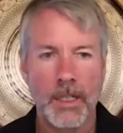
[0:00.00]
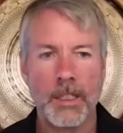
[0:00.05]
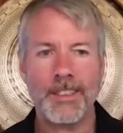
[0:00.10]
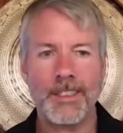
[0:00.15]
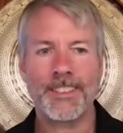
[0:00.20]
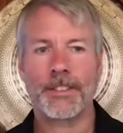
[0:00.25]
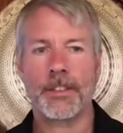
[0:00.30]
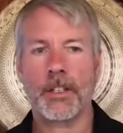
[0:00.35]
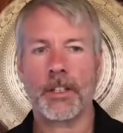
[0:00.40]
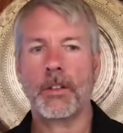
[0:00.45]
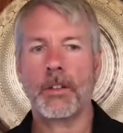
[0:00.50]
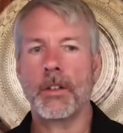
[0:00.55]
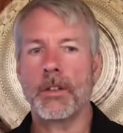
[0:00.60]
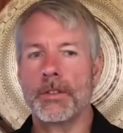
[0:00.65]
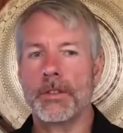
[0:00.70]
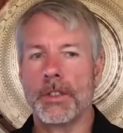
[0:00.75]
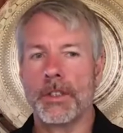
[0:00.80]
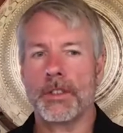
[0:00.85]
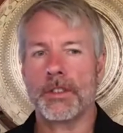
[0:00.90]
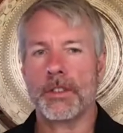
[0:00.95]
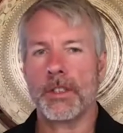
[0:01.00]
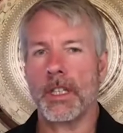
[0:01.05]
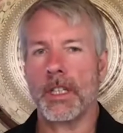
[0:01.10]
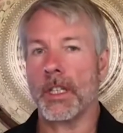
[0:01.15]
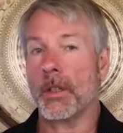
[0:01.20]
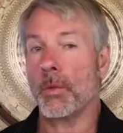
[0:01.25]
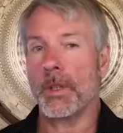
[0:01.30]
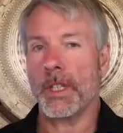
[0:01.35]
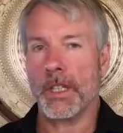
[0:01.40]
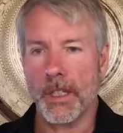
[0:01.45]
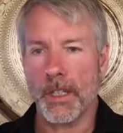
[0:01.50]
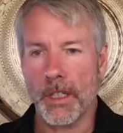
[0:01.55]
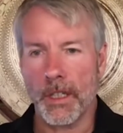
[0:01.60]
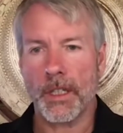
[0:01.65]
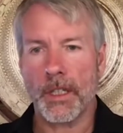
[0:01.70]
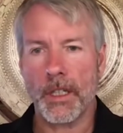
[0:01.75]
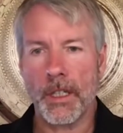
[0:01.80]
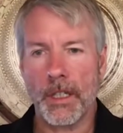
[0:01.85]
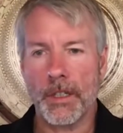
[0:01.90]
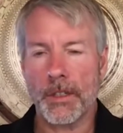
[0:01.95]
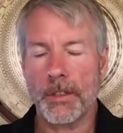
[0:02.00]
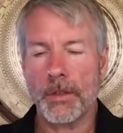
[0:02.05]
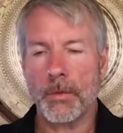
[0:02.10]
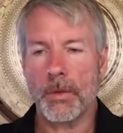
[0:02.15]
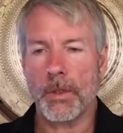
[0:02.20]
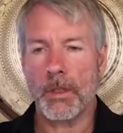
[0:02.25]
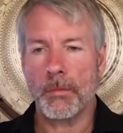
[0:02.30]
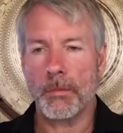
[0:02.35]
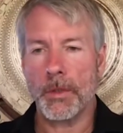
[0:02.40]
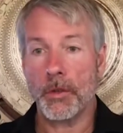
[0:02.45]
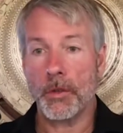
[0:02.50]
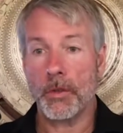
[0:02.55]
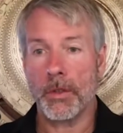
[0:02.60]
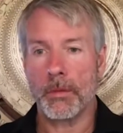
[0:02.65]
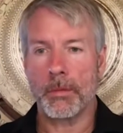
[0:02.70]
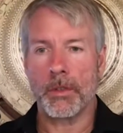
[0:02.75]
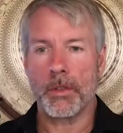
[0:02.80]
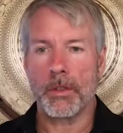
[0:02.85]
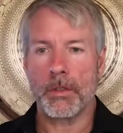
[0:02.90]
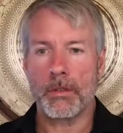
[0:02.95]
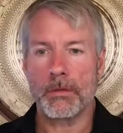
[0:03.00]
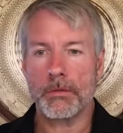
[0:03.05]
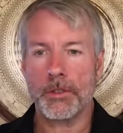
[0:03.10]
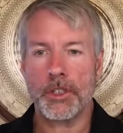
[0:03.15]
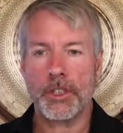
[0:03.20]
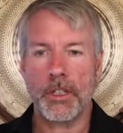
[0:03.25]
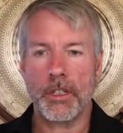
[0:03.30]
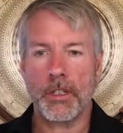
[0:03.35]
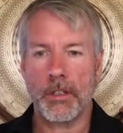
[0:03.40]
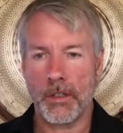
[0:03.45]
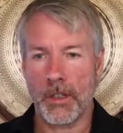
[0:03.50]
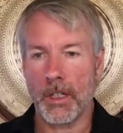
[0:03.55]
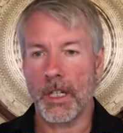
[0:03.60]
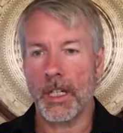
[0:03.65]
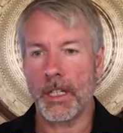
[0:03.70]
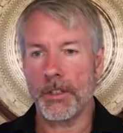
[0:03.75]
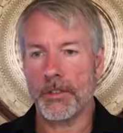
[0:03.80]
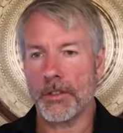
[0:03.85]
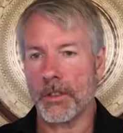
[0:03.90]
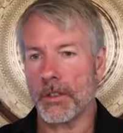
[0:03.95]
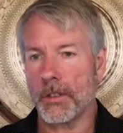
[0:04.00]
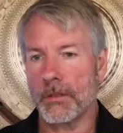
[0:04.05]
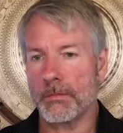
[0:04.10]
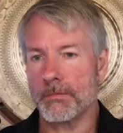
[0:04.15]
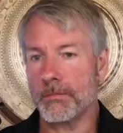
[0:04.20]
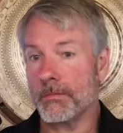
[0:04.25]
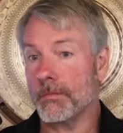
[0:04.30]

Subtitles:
is the closest thing we can get to an immutable shared ledger